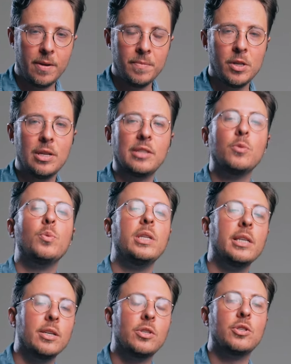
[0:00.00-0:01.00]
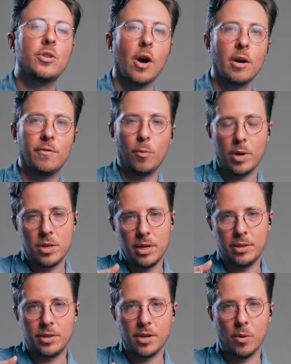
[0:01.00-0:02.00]
So that's a really good start for what you
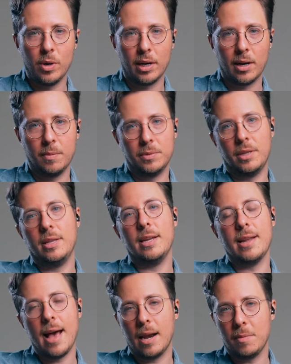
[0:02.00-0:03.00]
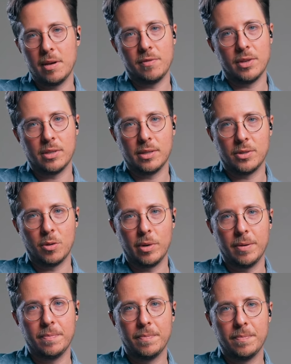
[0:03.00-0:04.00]
need to know when it comes to the anatomy of this instrument.